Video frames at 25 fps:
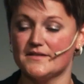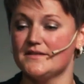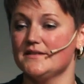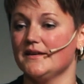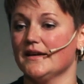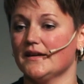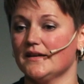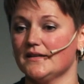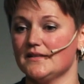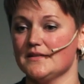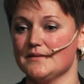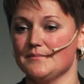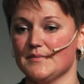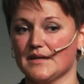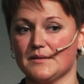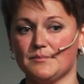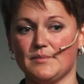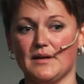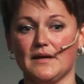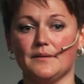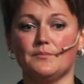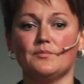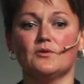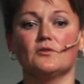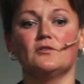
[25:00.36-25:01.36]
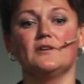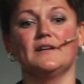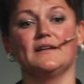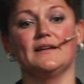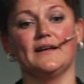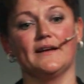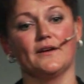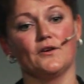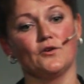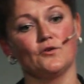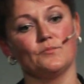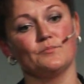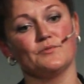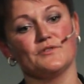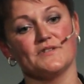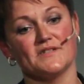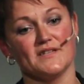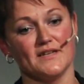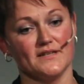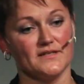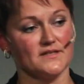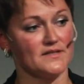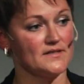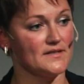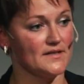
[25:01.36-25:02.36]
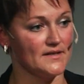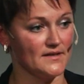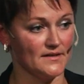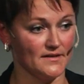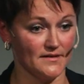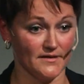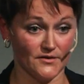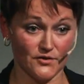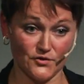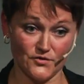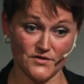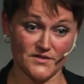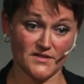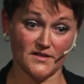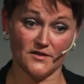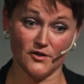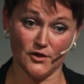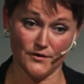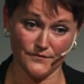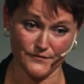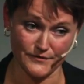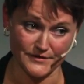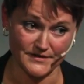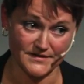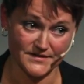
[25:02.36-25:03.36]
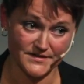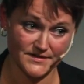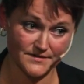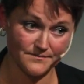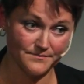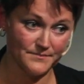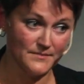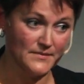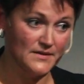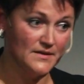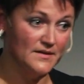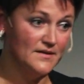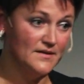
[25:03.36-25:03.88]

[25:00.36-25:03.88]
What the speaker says: is the academic paper, and I could present it at an acoustic conference.